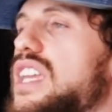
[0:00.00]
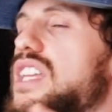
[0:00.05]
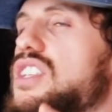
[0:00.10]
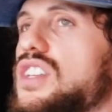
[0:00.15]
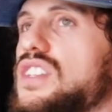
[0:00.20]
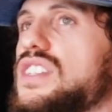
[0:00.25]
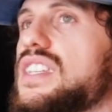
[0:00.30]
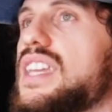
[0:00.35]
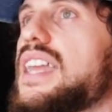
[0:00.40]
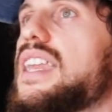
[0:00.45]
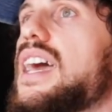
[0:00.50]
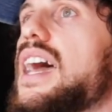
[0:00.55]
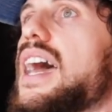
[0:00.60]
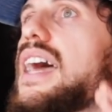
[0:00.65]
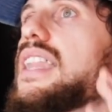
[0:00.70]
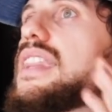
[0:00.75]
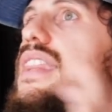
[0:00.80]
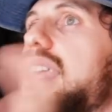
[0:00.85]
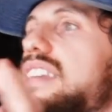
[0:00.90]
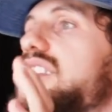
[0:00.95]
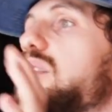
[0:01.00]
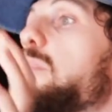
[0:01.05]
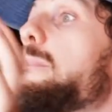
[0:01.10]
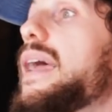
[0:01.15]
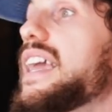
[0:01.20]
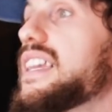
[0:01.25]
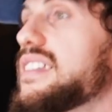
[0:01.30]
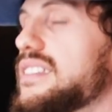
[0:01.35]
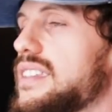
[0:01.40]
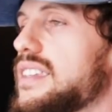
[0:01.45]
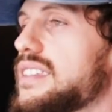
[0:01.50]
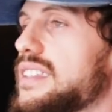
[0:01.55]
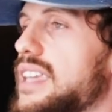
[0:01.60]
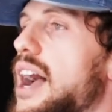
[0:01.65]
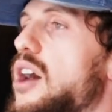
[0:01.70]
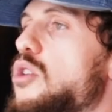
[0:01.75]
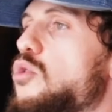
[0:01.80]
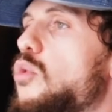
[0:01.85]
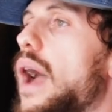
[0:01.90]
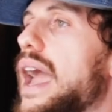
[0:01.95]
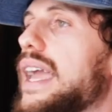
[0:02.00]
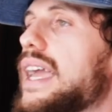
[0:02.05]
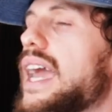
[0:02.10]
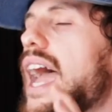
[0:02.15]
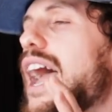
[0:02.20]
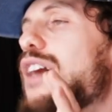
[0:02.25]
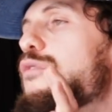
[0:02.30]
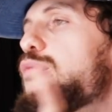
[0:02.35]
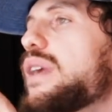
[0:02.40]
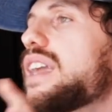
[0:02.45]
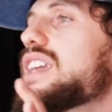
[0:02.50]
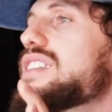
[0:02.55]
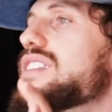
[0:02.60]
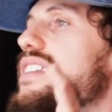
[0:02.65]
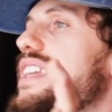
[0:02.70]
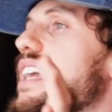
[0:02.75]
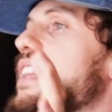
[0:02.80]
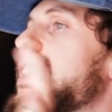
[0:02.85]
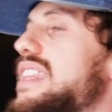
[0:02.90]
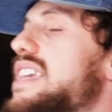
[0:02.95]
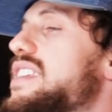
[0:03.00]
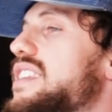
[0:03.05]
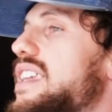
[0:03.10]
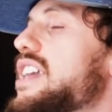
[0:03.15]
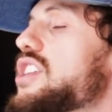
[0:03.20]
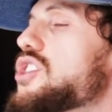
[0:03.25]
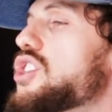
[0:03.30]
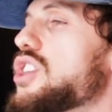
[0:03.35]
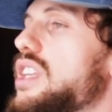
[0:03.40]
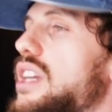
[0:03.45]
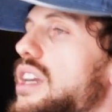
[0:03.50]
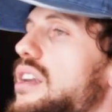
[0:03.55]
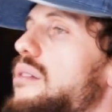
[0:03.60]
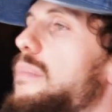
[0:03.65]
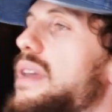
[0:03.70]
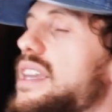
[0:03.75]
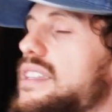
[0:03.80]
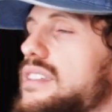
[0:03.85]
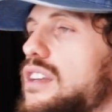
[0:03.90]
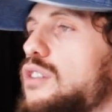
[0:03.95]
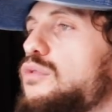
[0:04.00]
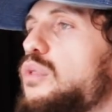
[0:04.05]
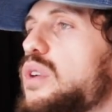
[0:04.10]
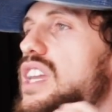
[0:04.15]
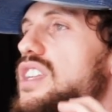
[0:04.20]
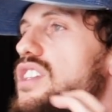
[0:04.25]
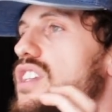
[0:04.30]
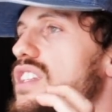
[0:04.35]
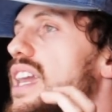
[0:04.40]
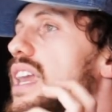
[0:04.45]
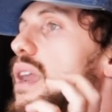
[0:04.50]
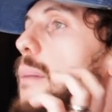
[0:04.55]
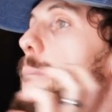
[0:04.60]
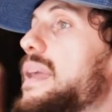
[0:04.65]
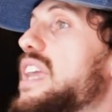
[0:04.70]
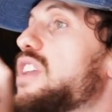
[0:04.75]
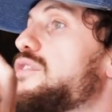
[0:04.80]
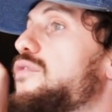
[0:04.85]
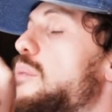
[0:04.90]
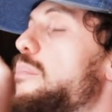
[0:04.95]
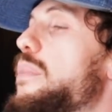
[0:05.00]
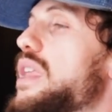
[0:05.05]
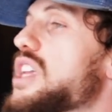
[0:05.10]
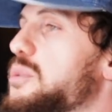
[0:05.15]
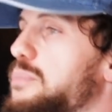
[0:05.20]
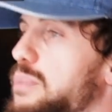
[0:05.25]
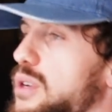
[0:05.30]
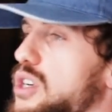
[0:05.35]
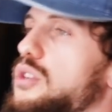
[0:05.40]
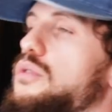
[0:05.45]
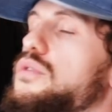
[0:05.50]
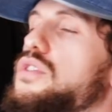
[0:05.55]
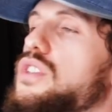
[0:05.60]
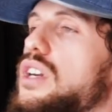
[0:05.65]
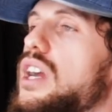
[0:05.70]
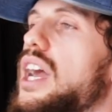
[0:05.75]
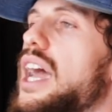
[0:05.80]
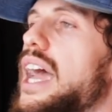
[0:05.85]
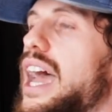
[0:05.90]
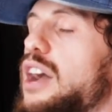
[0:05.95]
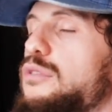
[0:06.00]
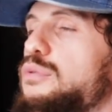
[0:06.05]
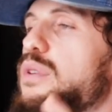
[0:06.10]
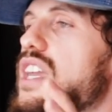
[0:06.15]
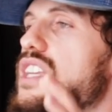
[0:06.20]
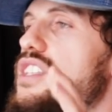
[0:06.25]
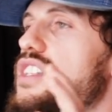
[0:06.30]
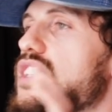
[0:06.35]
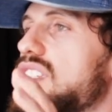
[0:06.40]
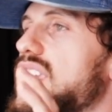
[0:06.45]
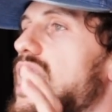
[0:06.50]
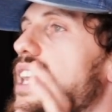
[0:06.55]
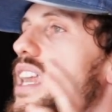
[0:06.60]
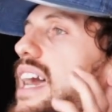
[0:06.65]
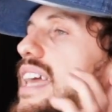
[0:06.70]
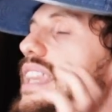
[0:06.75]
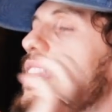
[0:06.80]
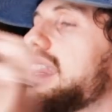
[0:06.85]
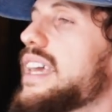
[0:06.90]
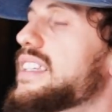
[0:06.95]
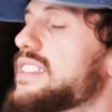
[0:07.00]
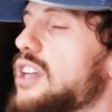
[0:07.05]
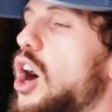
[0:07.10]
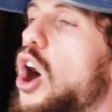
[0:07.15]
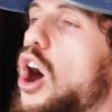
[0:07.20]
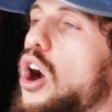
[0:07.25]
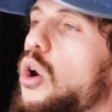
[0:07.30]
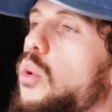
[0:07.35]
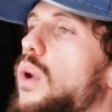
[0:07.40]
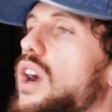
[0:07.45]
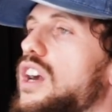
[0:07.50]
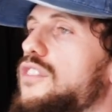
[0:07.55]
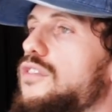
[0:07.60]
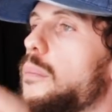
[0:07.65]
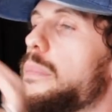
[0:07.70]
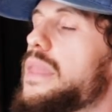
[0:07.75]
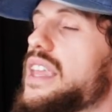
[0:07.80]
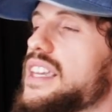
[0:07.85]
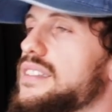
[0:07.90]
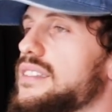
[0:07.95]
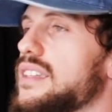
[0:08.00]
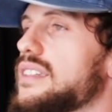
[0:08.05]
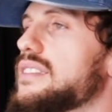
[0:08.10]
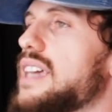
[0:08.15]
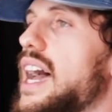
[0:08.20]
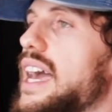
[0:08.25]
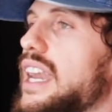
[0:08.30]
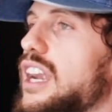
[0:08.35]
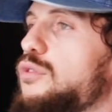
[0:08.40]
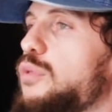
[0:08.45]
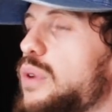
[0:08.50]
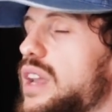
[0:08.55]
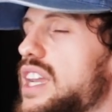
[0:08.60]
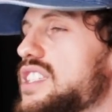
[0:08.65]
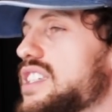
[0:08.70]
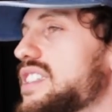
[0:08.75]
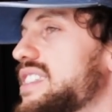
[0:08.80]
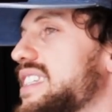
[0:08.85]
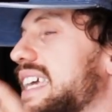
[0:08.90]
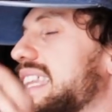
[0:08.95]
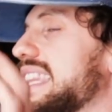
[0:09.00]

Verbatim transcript: can just get this mix to sound right, if we could just get this engineer to mix it, if we can just get a beat from this producer, if we can just get this artwork from this designer, if we could just